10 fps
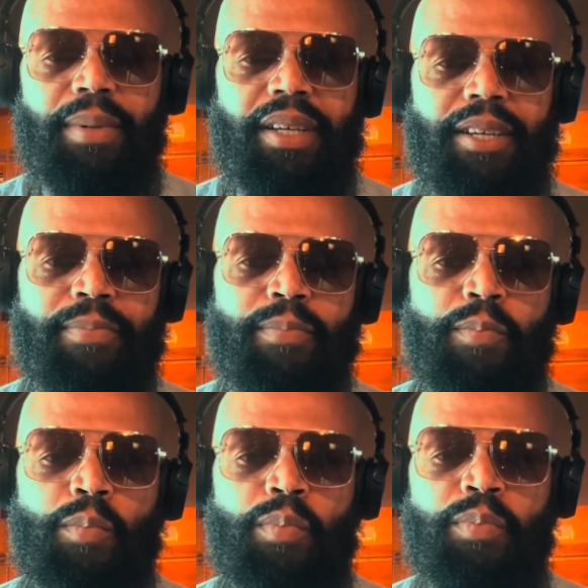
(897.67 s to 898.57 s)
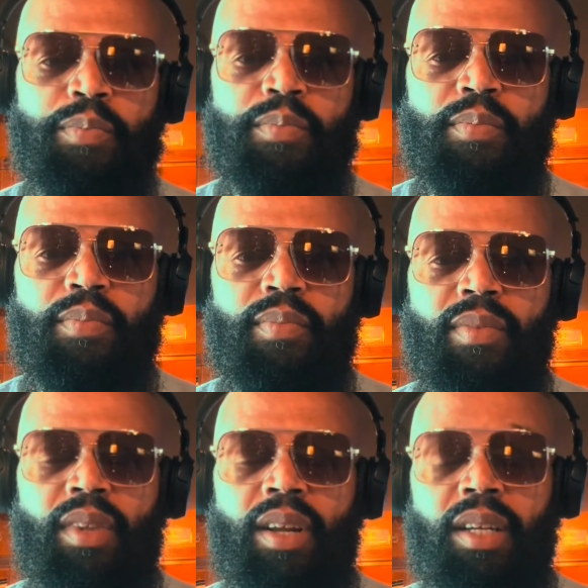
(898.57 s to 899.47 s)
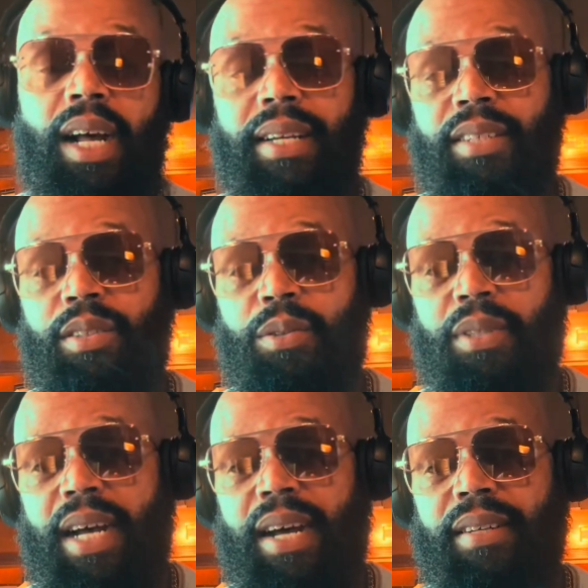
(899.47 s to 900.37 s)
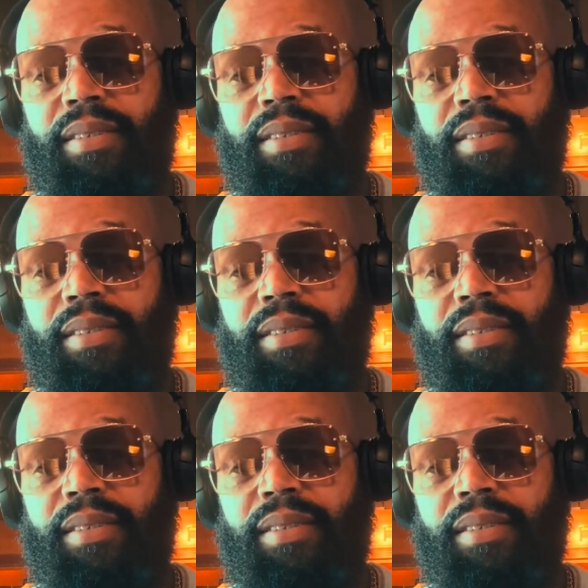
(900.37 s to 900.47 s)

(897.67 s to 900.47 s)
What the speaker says: mean? A lot of these dudes got